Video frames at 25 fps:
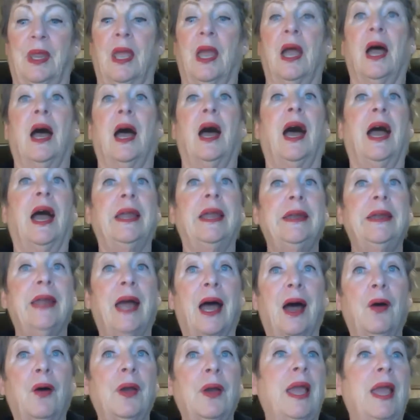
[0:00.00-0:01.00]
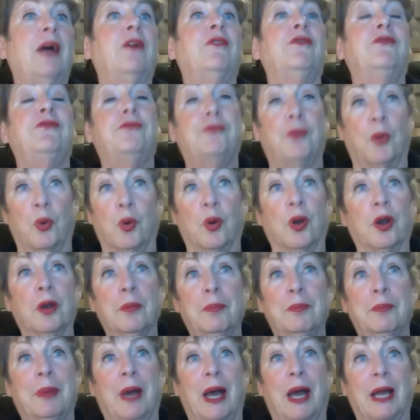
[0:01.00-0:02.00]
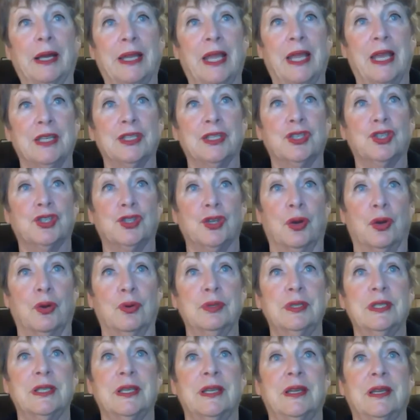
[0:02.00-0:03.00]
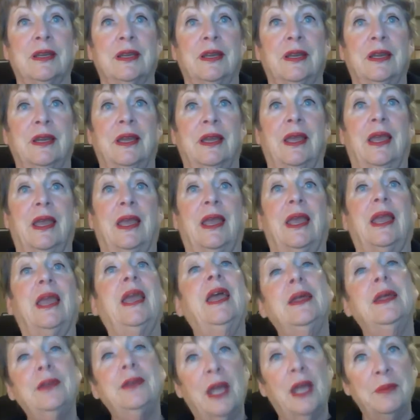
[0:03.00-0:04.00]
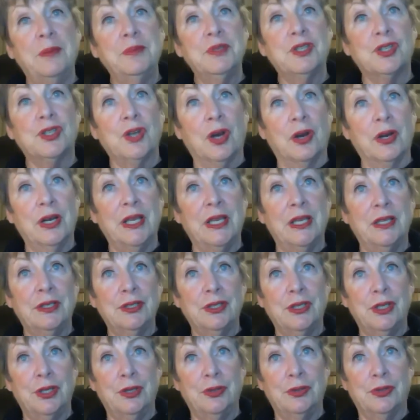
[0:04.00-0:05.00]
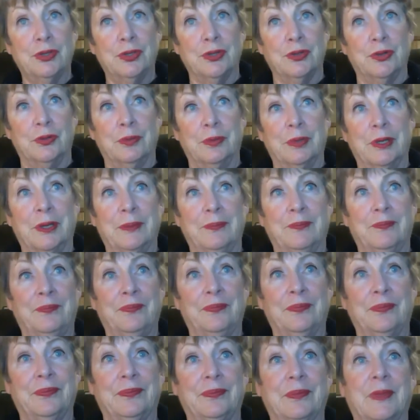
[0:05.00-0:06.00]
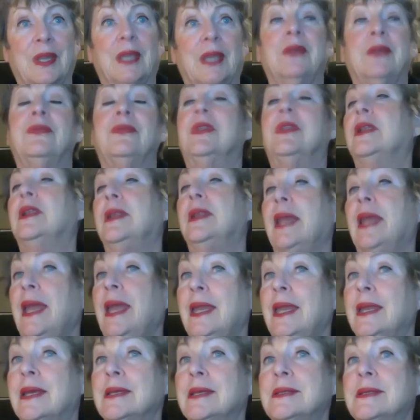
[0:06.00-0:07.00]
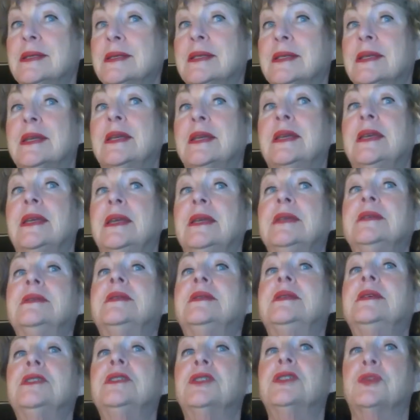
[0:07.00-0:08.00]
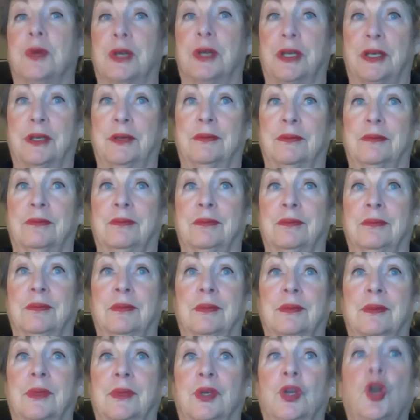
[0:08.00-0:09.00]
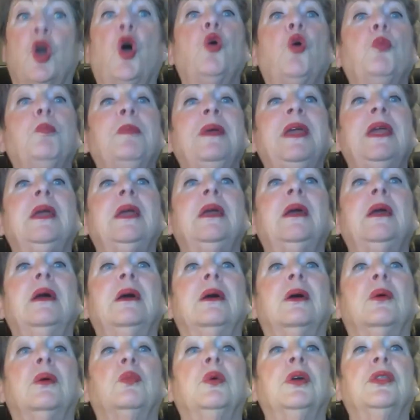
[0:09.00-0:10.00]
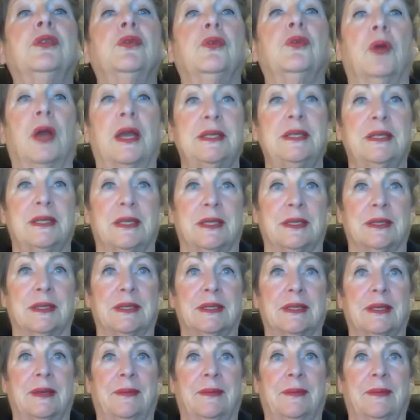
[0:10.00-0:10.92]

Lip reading: I now have 4 podcast shows and I'm starting into YouTube. The latest is this one, Coping with Crisis.